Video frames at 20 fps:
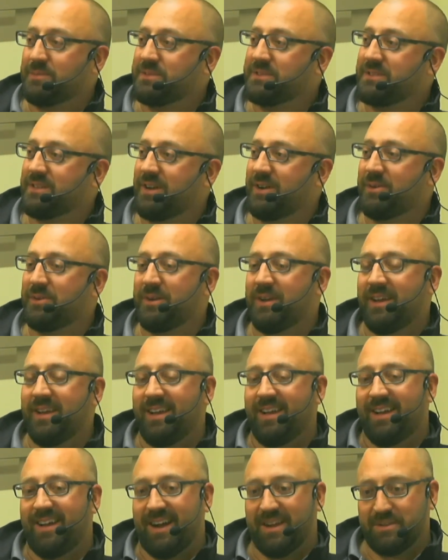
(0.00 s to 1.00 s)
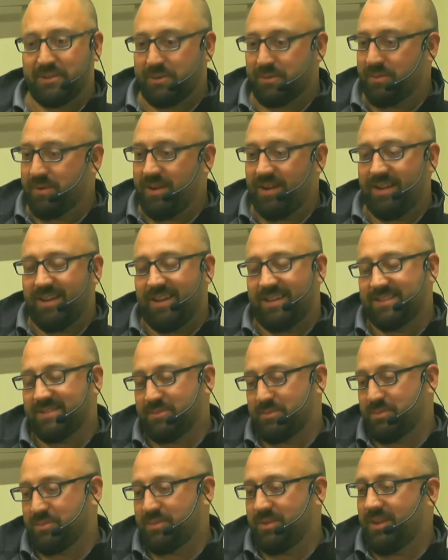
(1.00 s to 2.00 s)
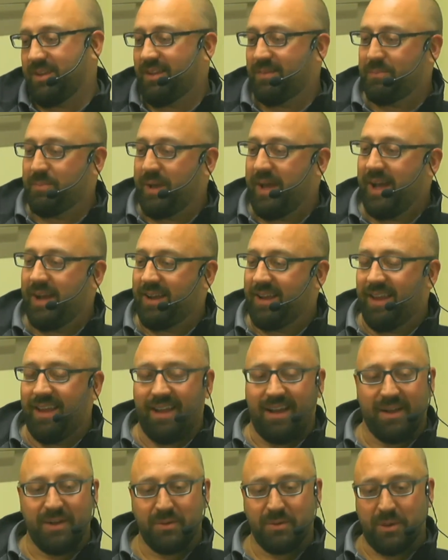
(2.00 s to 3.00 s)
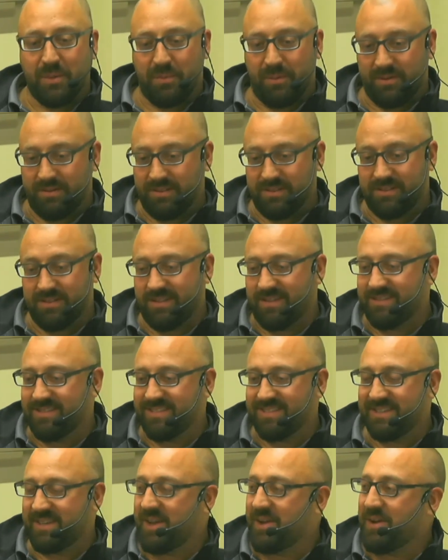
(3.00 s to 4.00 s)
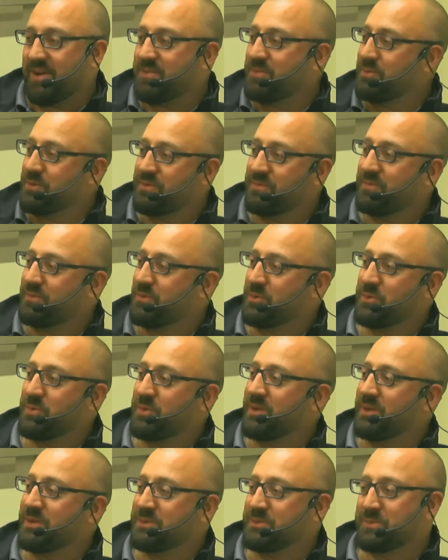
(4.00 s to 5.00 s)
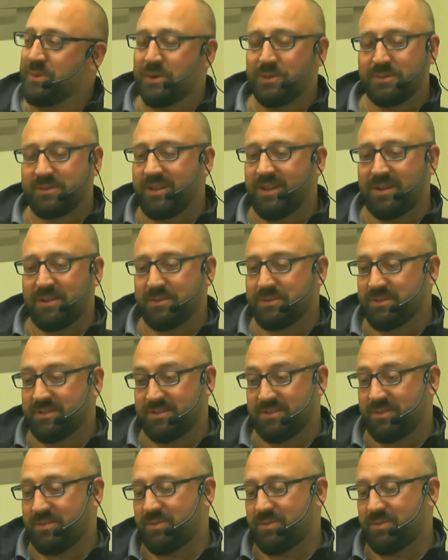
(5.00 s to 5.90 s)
So I turned around and I said, Pac, yeah, I grew up on these things. Let's go. I've ridden four-wheelers, motorcycles.